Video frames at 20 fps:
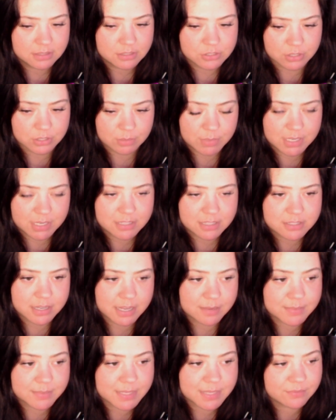So many
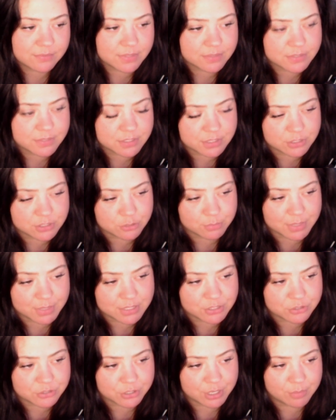times I've listened to my
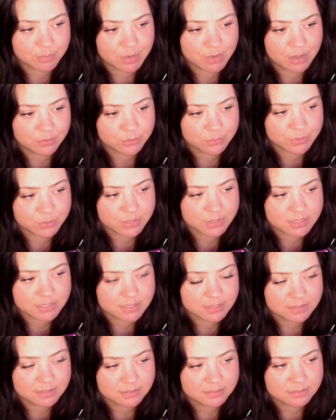stream afterwards